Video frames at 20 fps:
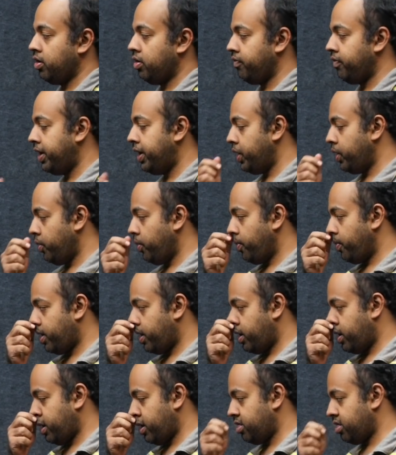video
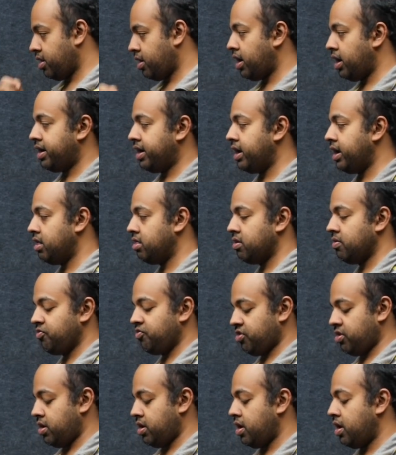content
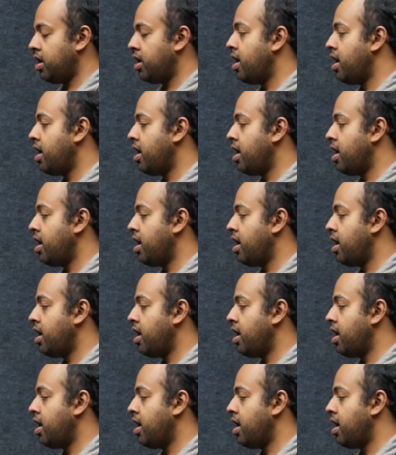consumption.